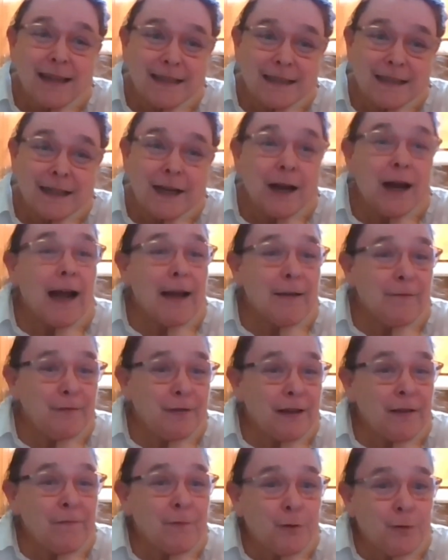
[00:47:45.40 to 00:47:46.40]
Uh, I have
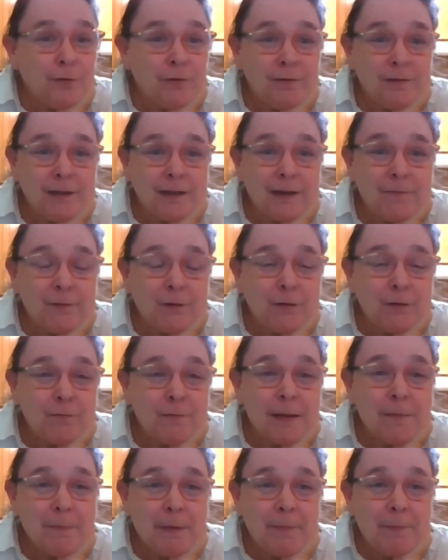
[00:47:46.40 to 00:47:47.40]
several several of
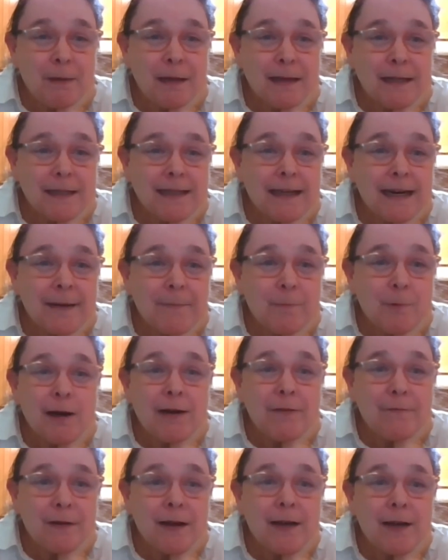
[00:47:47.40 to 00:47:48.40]
my pipkins that I'm
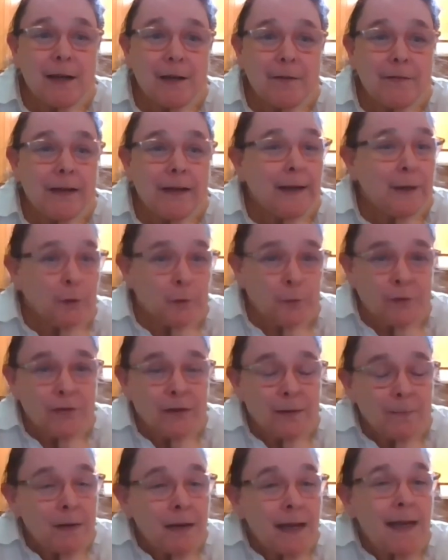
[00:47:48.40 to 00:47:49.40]
quite fond of. I know
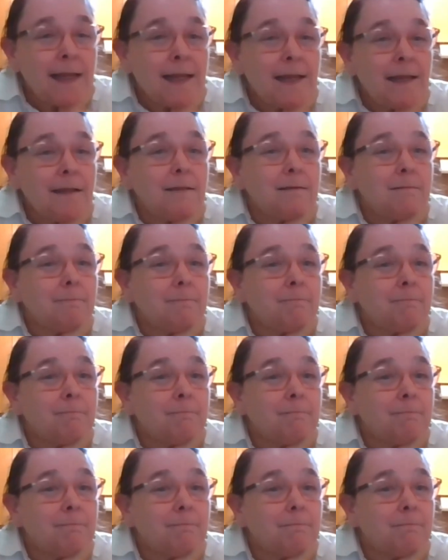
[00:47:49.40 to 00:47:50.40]
someday
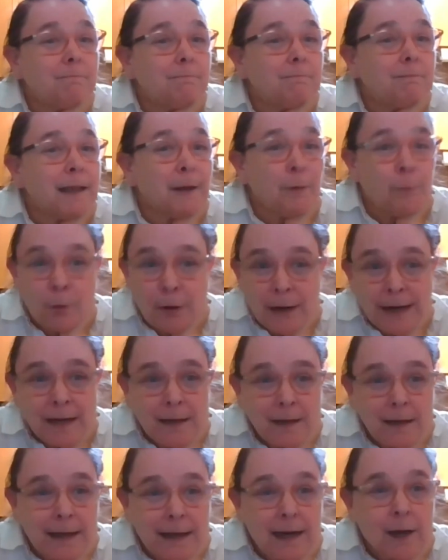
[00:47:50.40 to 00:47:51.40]
They'll
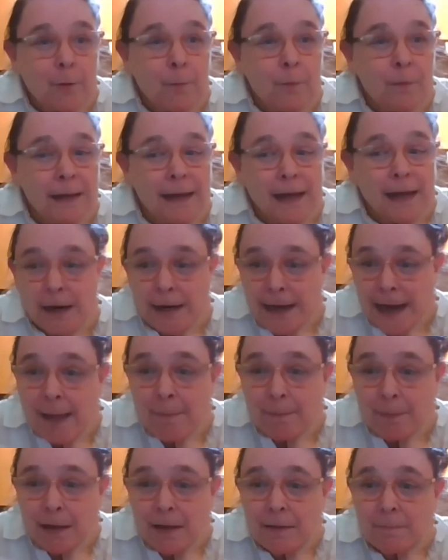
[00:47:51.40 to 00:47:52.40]
break and I'll be
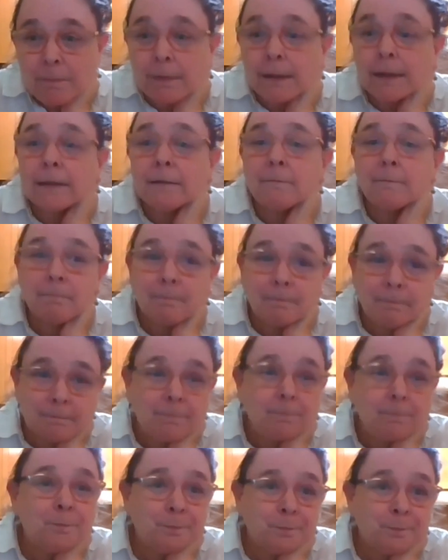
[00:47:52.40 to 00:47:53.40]
unhappy, but
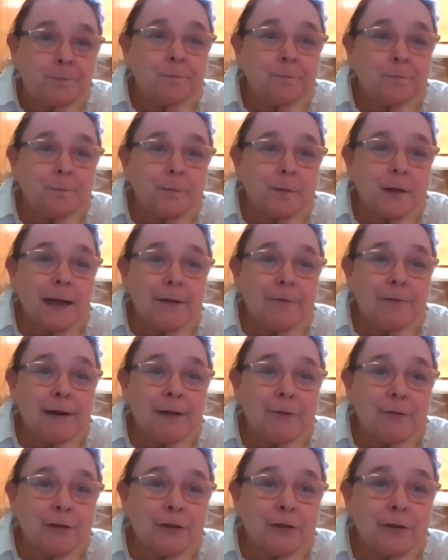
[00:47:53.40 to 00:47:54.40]
I'd
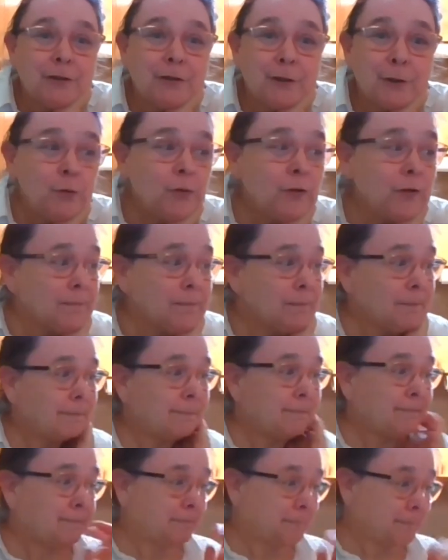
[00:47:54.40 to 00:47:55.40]
rather use them
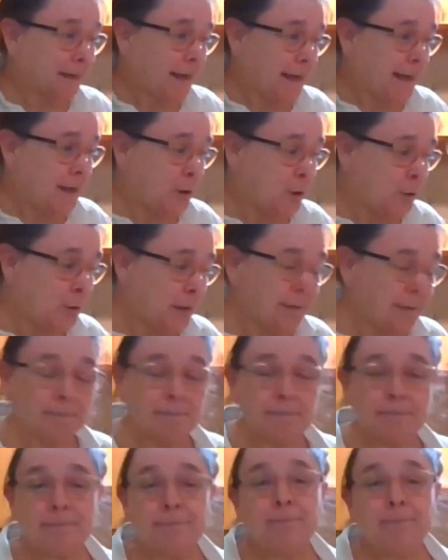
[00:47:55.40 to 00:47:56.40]
and enjoy
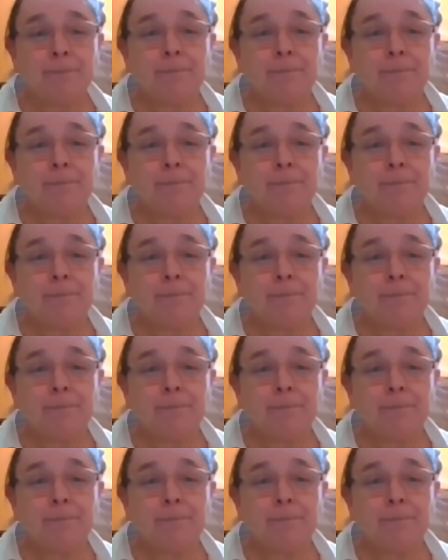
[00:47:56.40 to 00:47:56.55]
them.